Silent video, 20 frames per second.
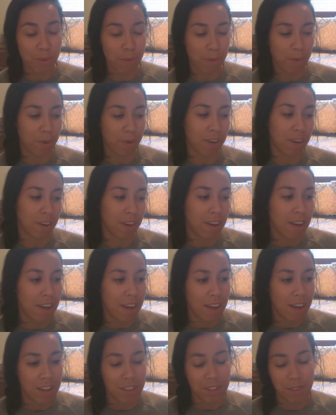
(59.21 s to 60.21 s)
Or
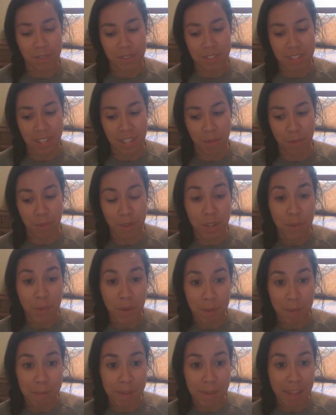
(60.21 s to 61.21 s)
you'd say, what do you
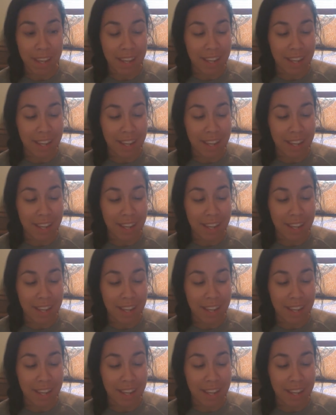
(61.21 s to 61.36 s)
want to play,